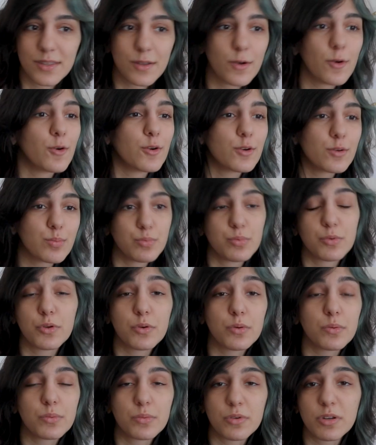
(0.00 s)
Or
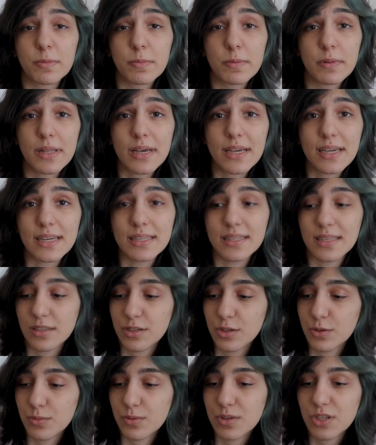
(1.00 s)
you replay it, then
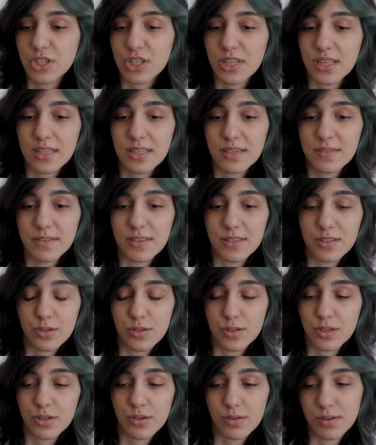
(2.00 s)
you reach that level and
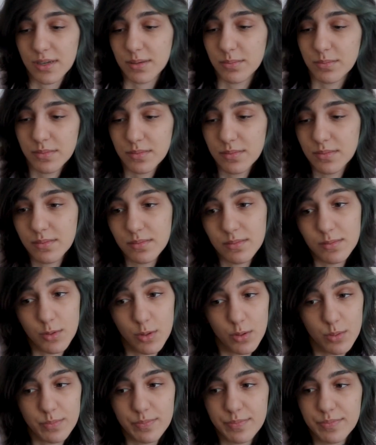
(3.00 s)
you're like, okay,
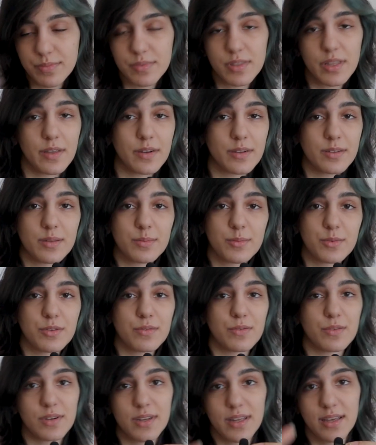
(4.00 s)
no, not in the mood
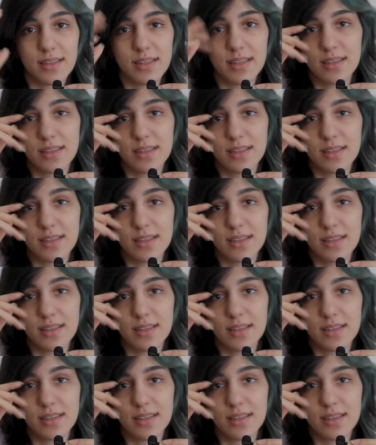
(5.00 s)
for that.